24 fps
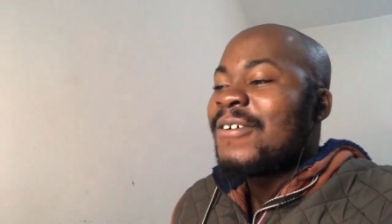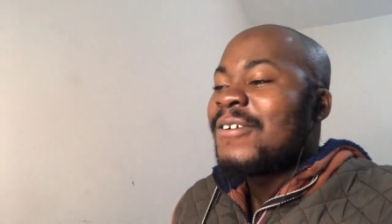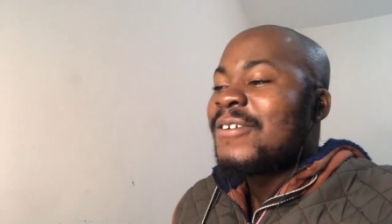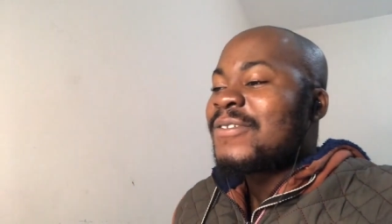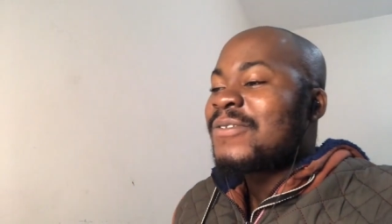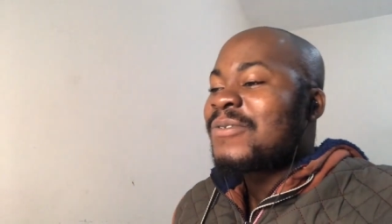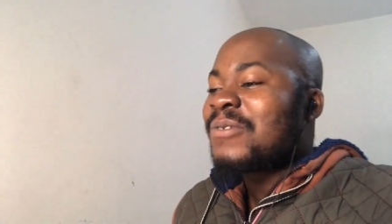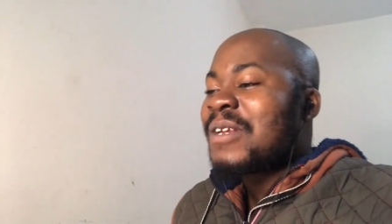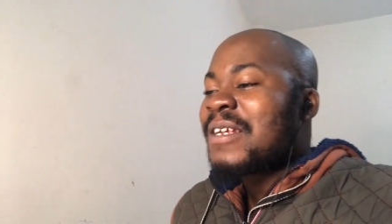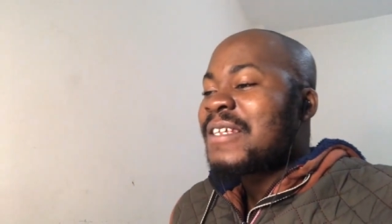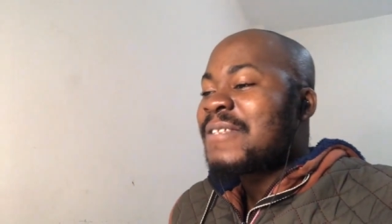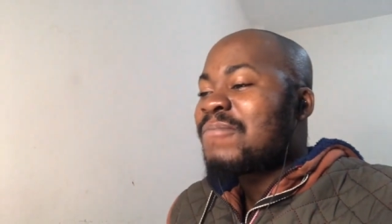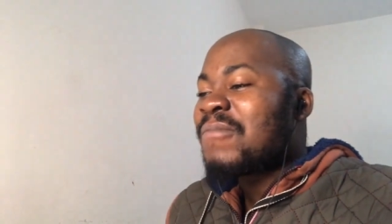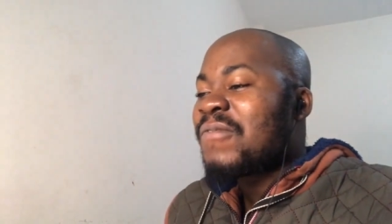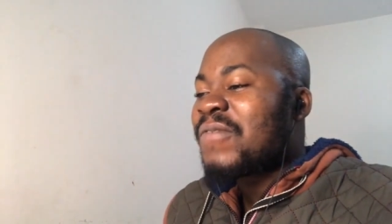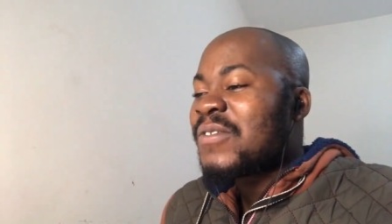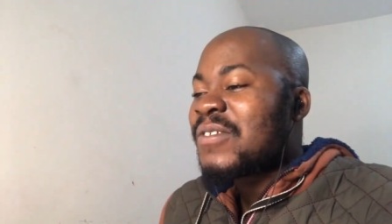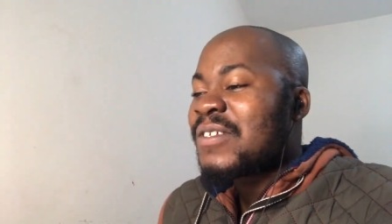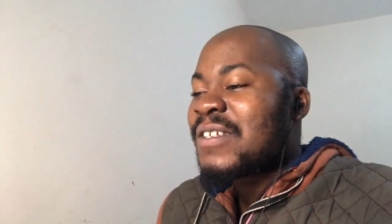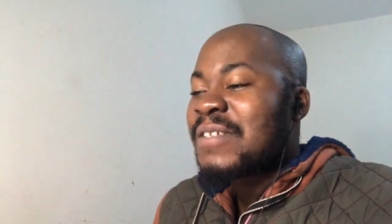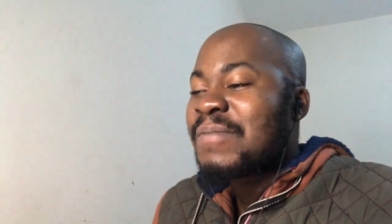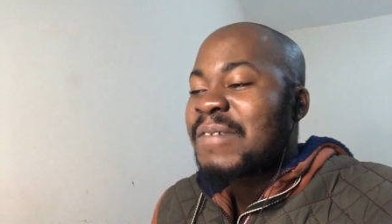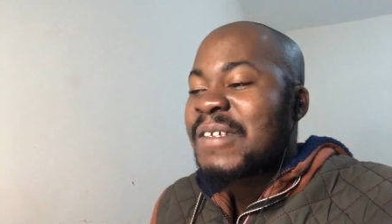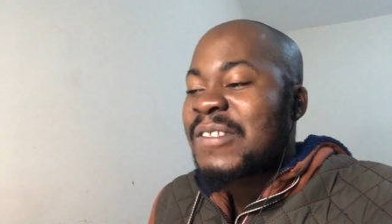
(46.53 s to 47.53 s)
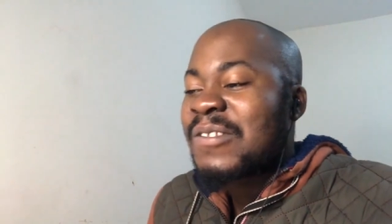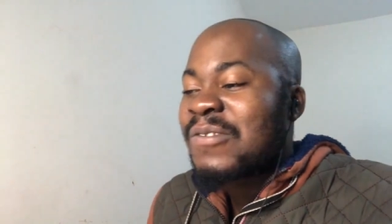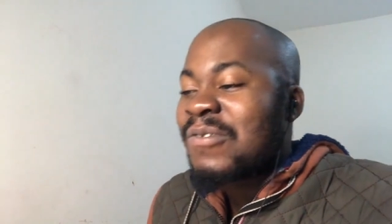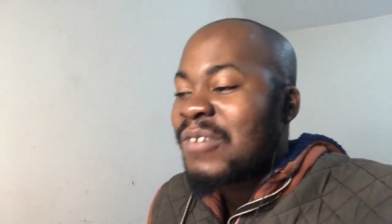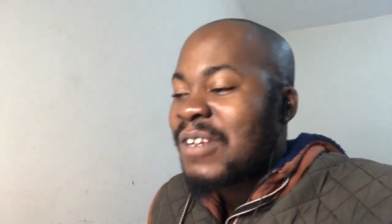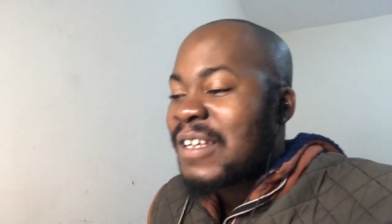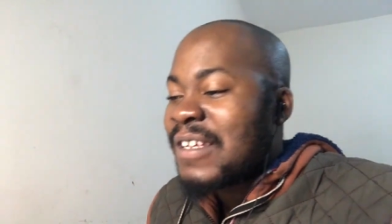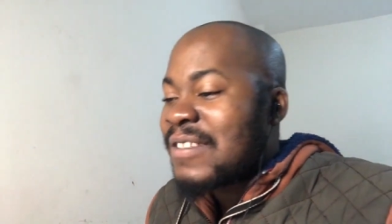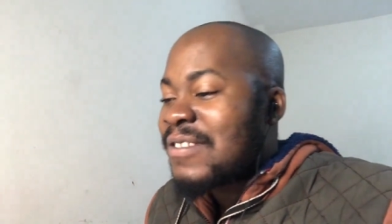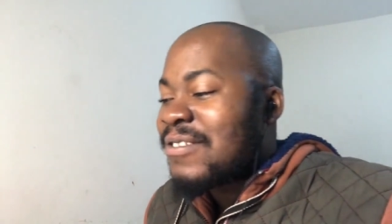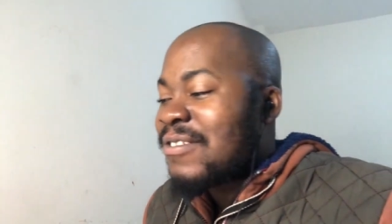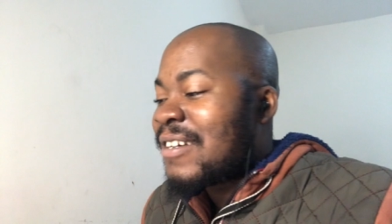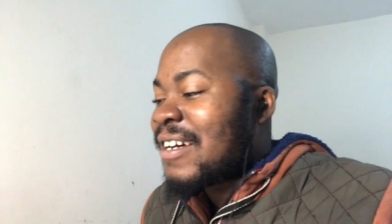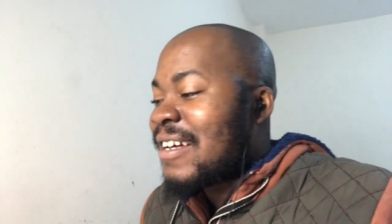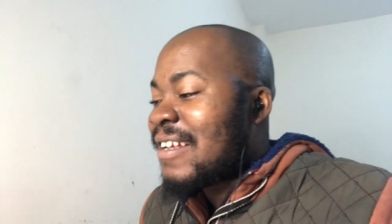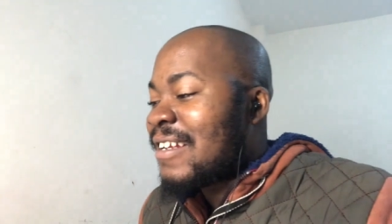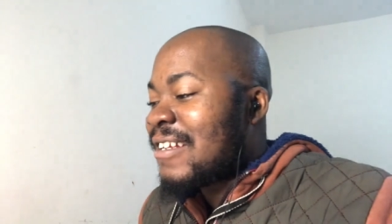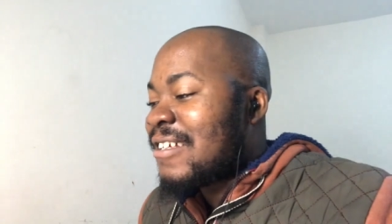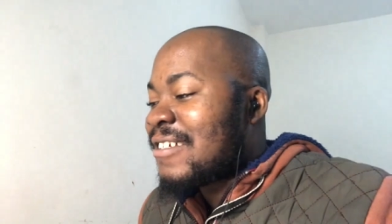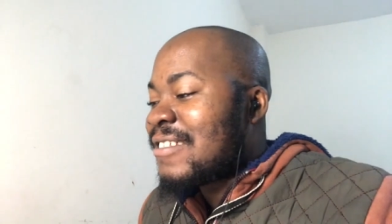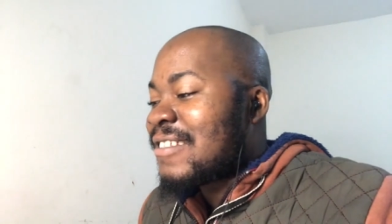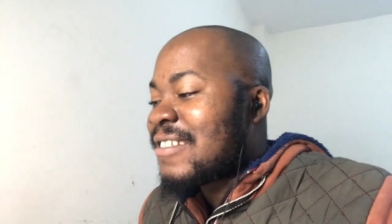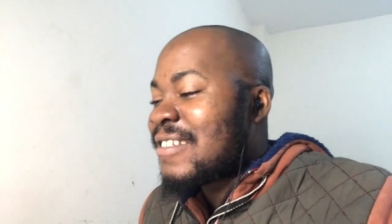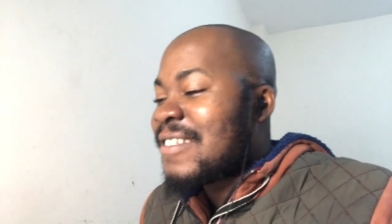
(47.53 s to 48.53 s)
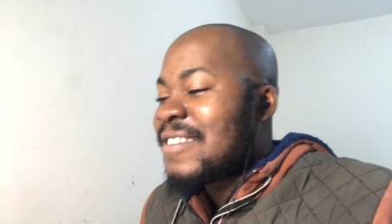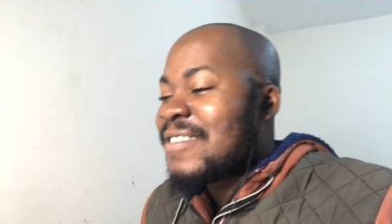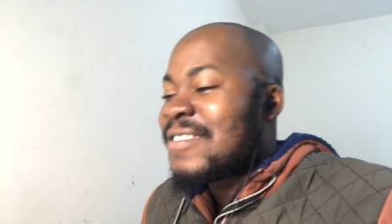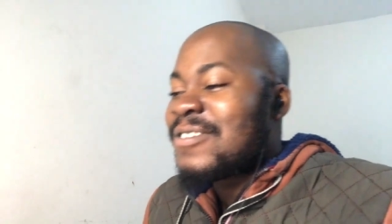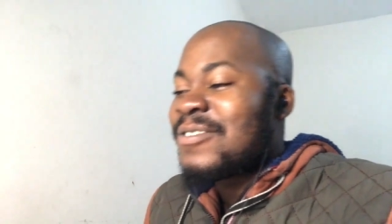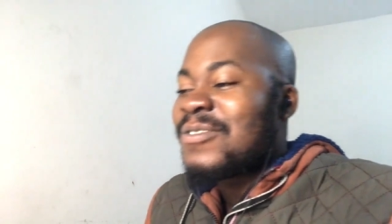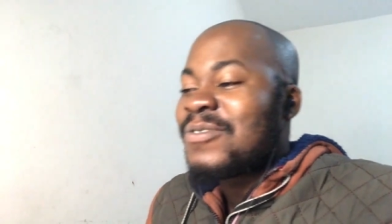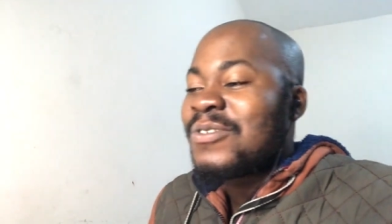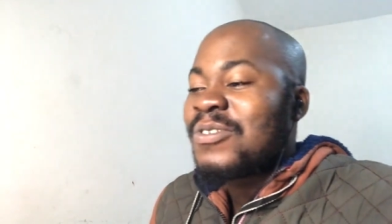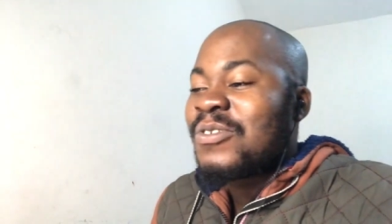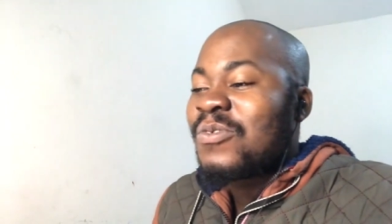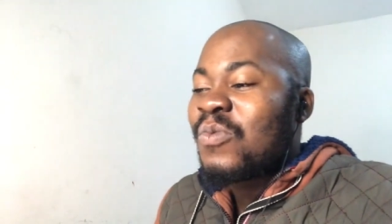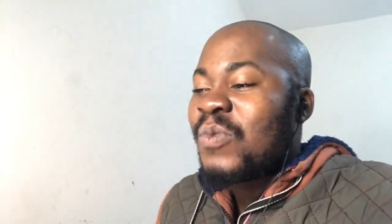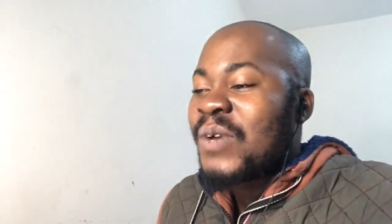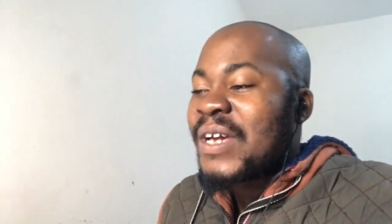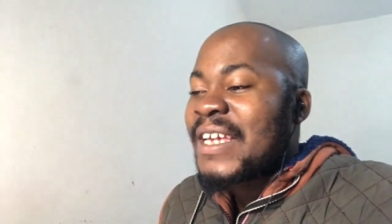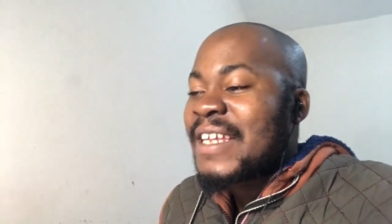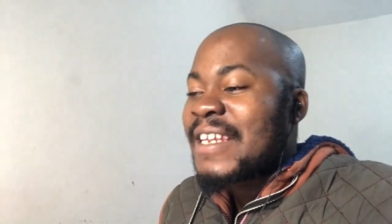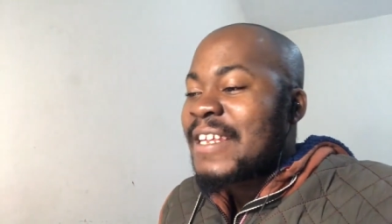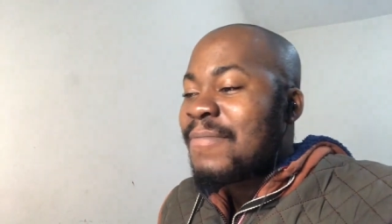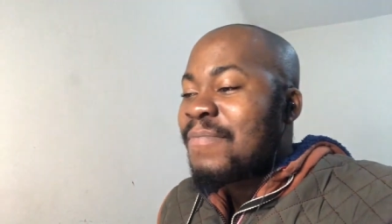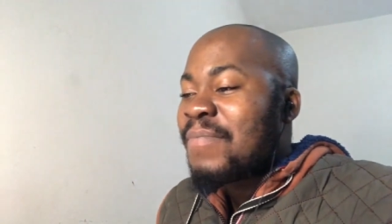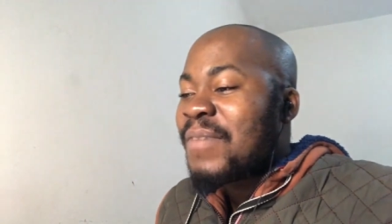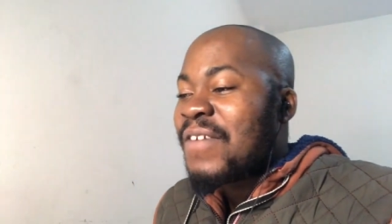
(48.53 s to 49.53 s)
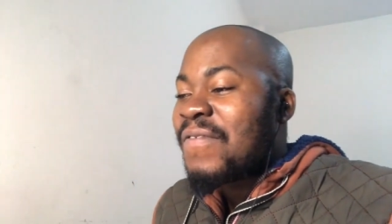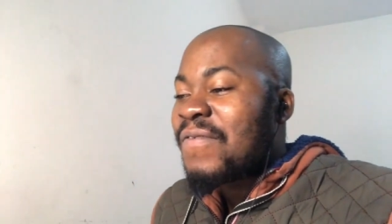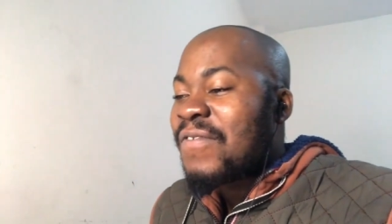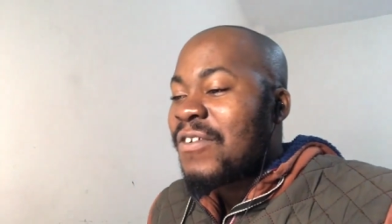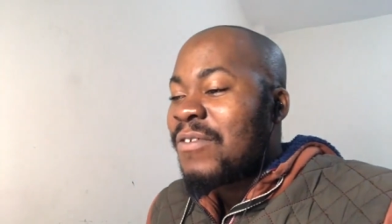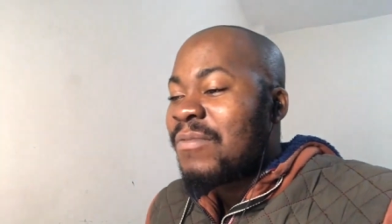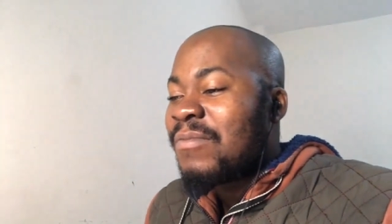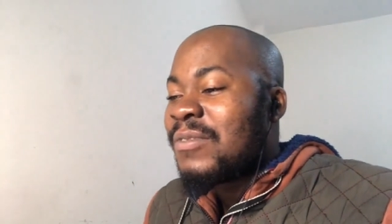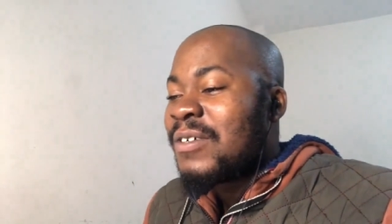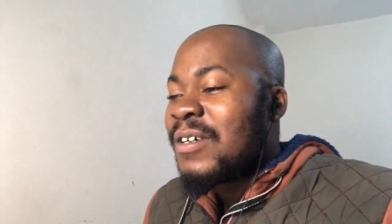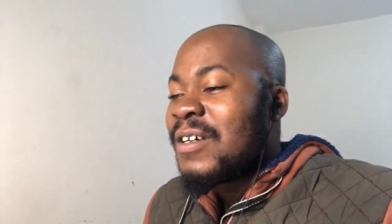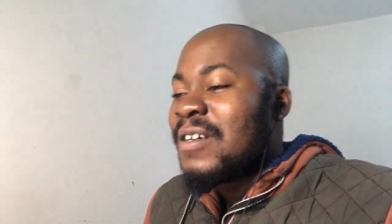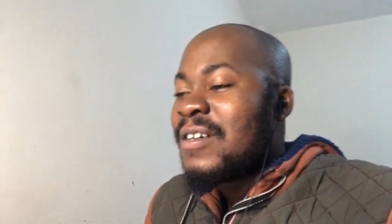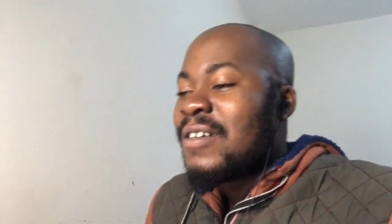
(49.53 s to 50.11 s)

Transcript: So let's move into this particular song and let's listen to the way they perform